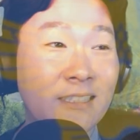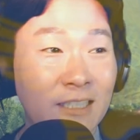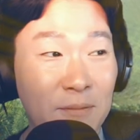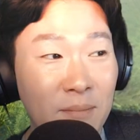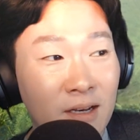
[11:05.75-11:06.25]

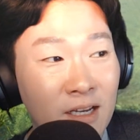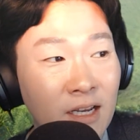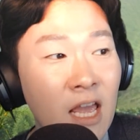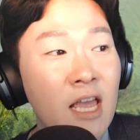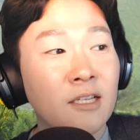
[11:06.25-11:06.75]
committee
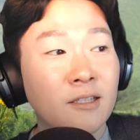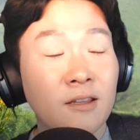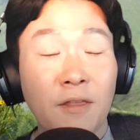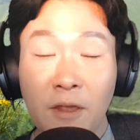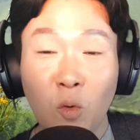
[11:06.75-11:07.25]
said
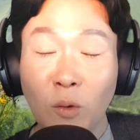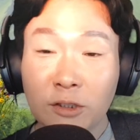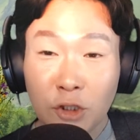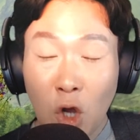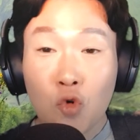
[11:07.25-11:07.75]
that there was
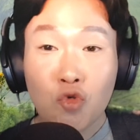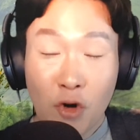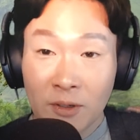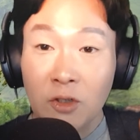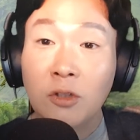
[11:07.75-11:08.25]
no
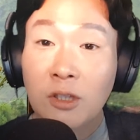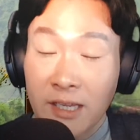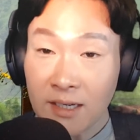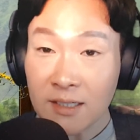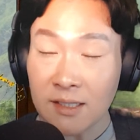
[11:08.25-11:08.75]
criminal
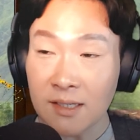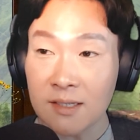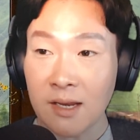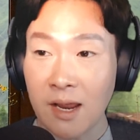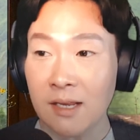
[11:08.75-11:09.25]
link to this
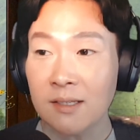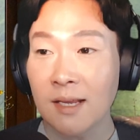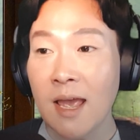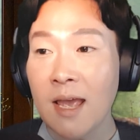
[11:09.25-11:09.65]
case.